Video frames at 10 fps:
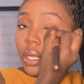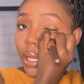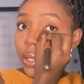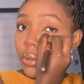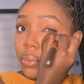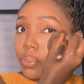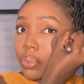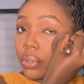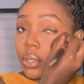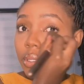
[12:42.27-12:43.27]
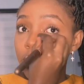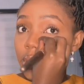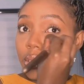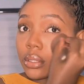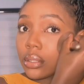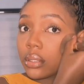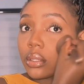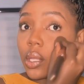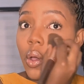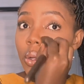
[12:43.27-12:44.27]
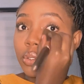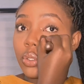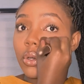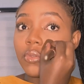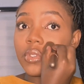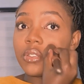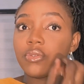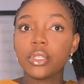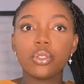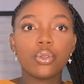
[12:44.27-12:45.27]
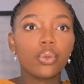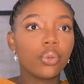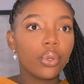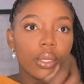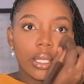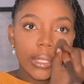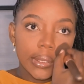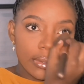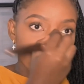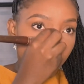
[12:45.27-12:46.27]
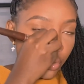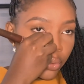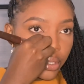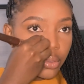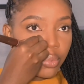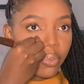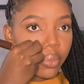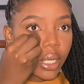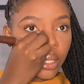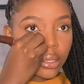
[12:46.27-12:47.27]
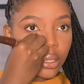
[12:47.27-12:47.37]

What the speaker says: I hope the audio of this video is not going to be bad,